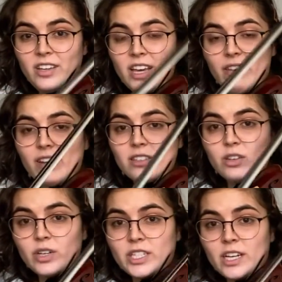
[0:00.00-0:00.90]
If I slow
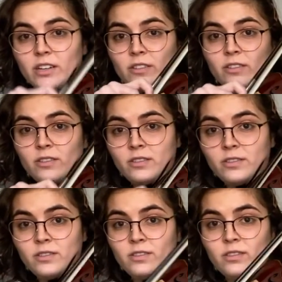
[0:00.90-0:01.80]
it down,
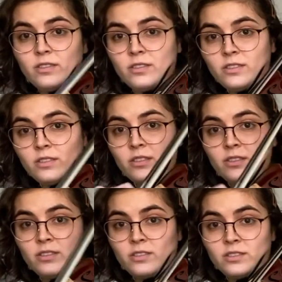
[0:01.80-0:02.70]

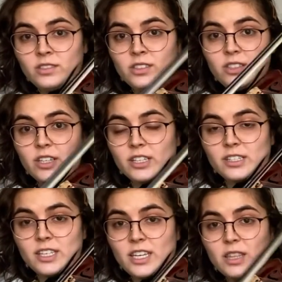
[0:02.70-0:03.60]
you can see
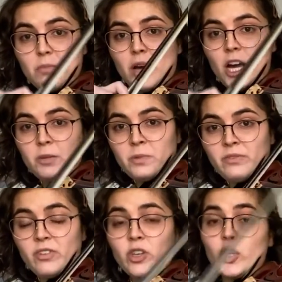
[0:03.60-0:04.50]
the bottom of
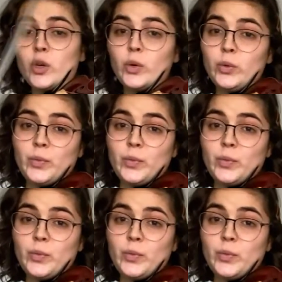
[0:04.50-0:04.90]
the U